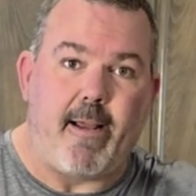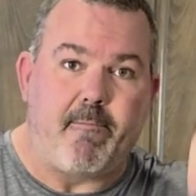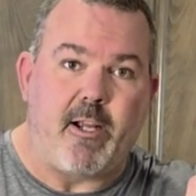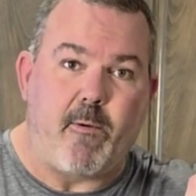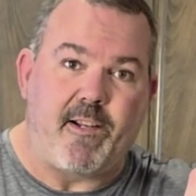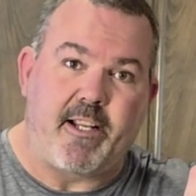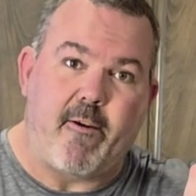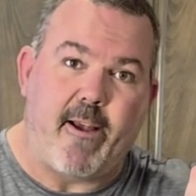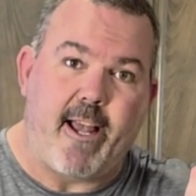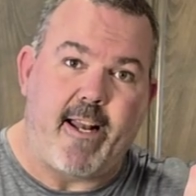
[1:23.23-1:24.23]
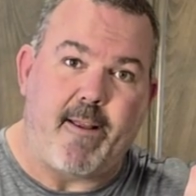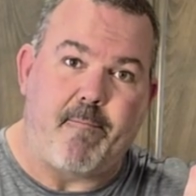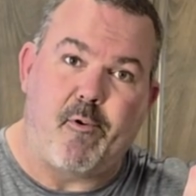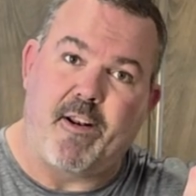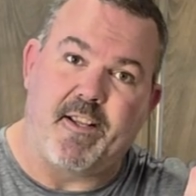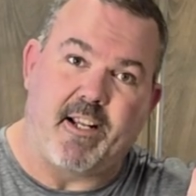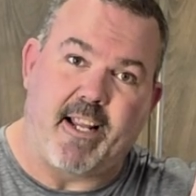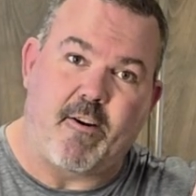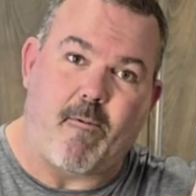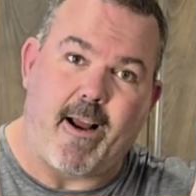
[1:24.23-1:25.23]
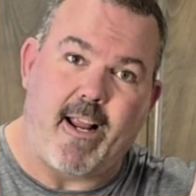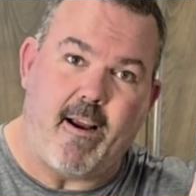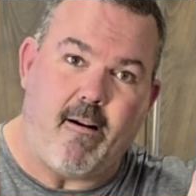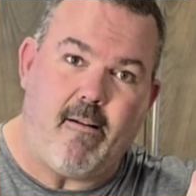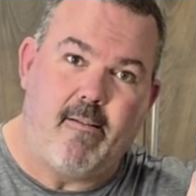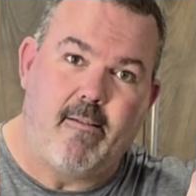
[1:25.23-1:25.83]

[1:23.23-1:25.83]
I'm going to go ahead and put in the link right here.